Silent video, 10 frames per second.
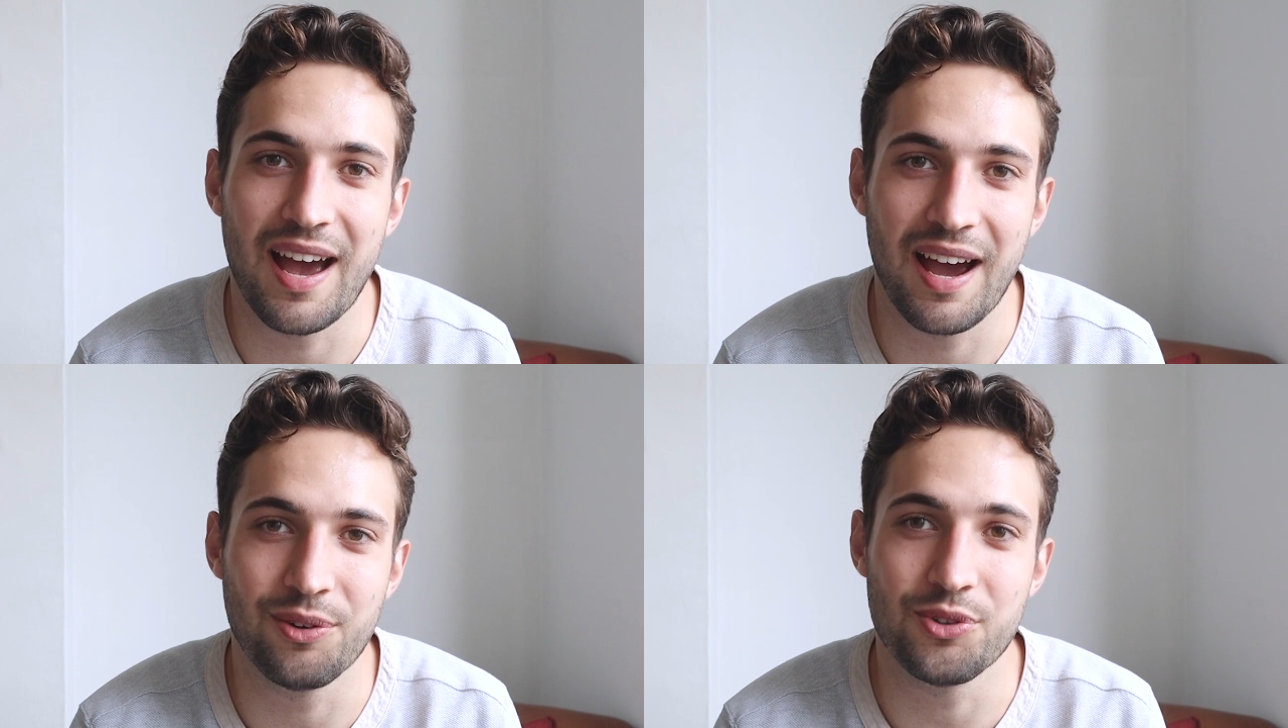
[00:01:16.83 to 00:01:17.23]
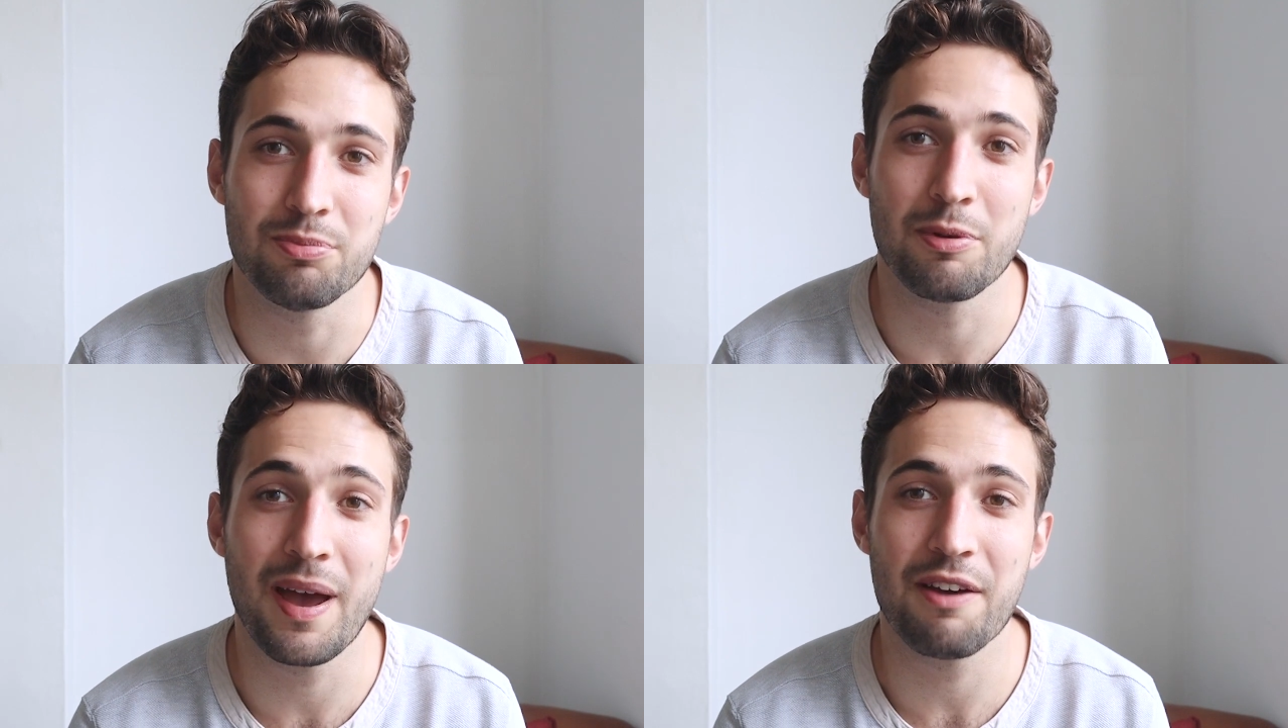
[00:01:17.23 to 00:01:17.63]
how
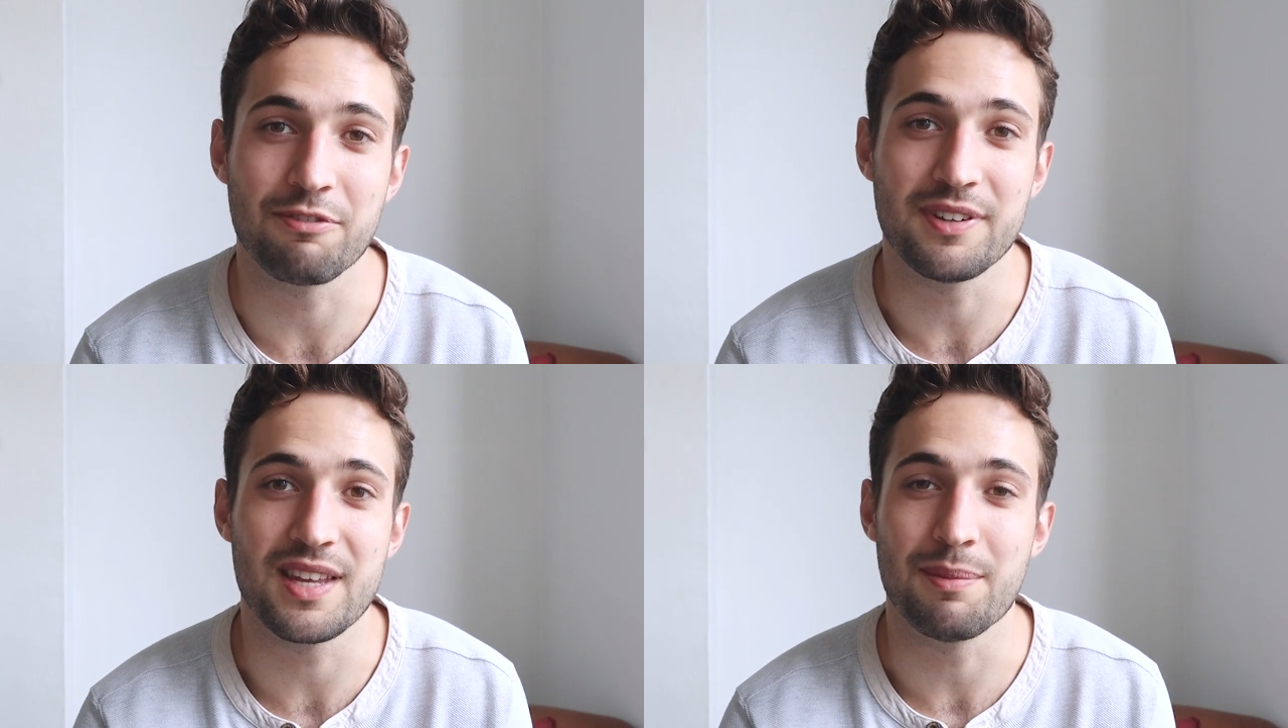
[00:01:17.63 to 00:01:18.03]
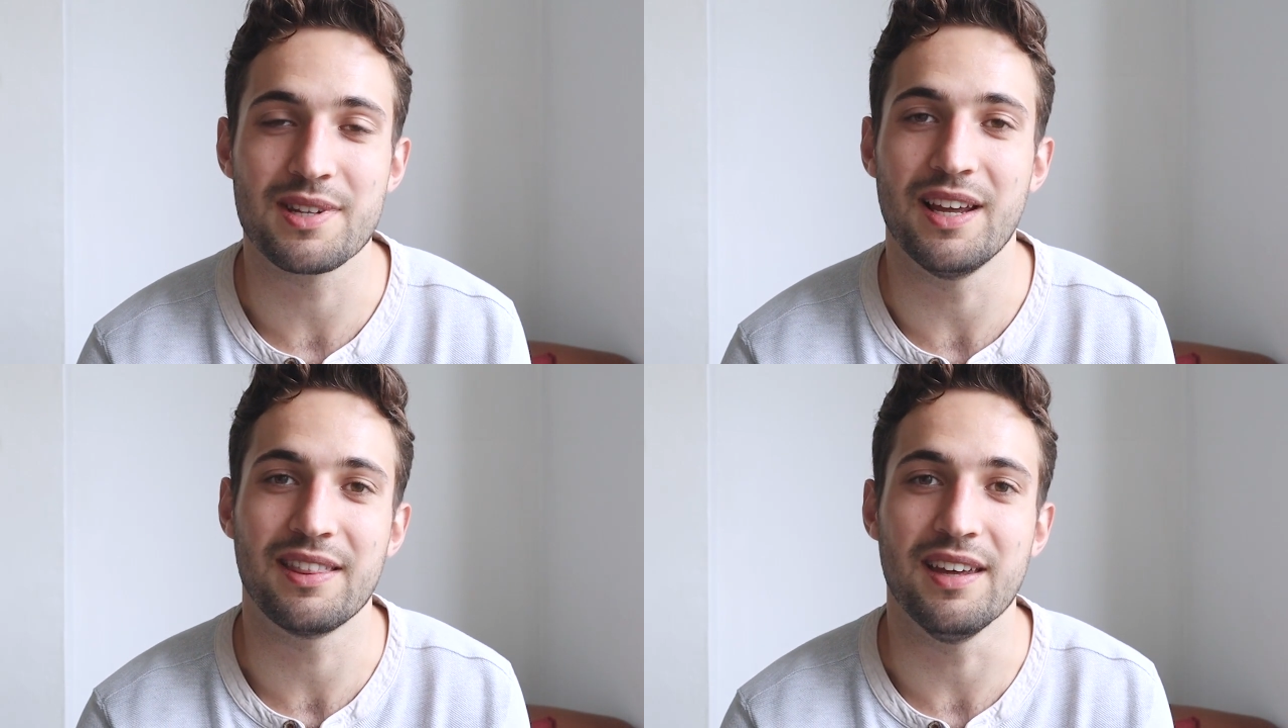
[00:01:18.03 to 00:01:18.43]
to prepare for
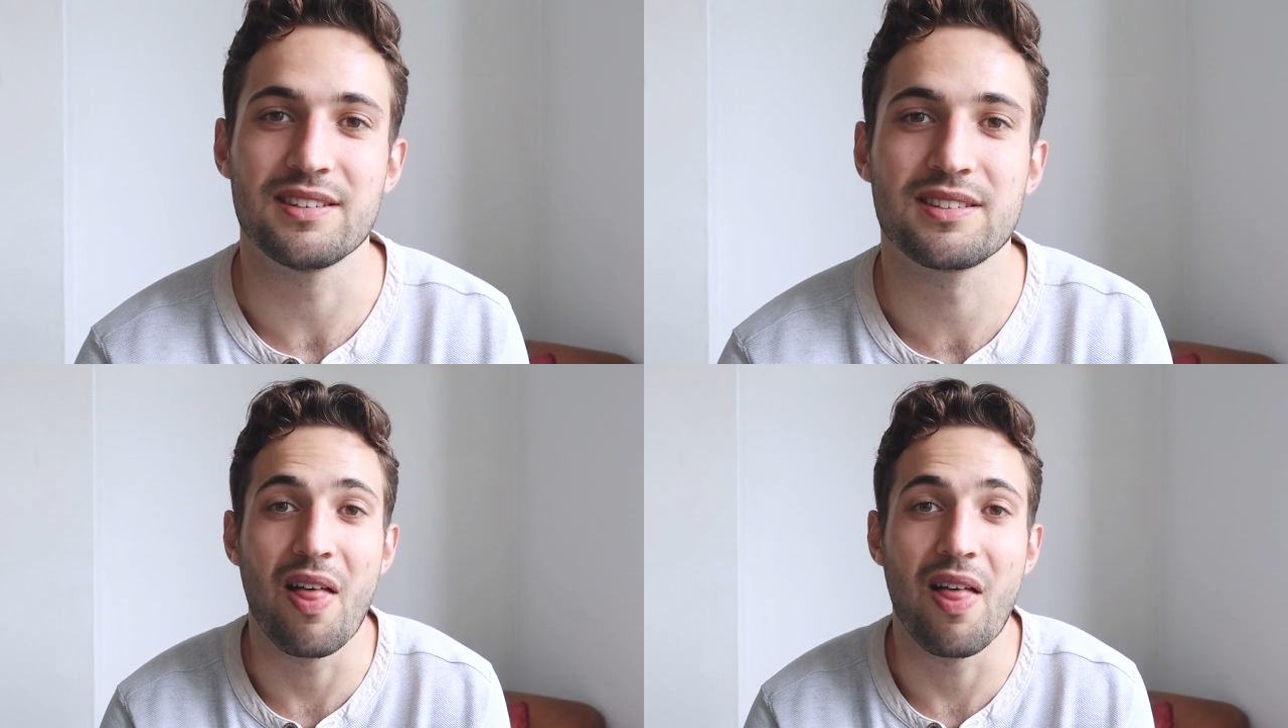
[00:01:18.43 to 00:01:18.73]
exams like this,